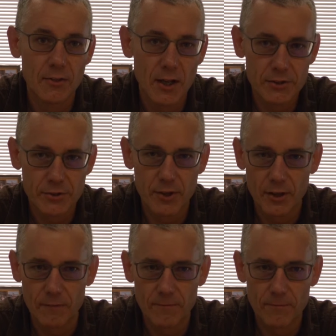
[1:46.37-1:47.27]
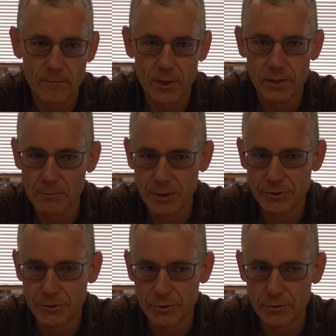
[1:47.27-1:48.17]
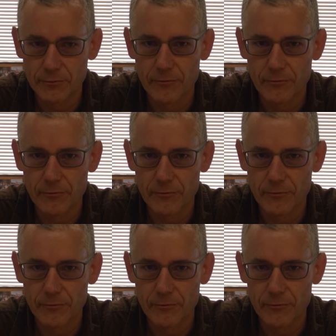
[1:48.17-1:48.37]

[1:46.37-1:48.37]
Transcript: that's the fundamental